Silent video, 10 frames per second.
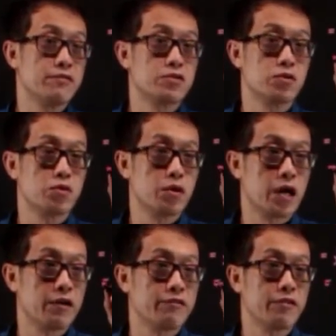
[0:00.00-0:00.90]
So you
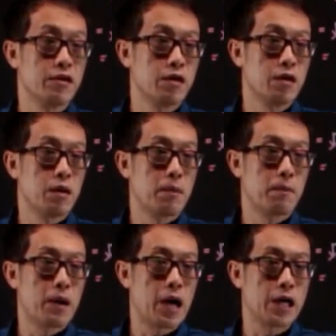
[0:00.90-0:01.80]
have
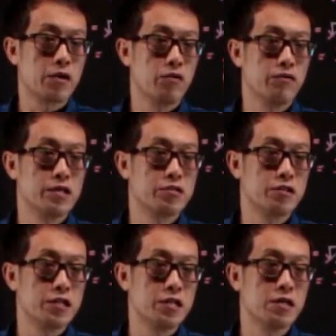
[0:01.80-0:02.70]
pi over
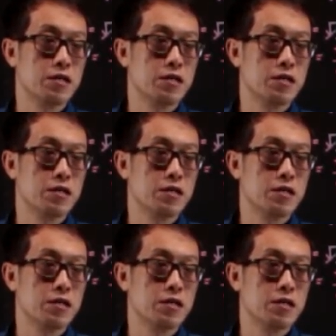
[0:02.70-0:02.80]
3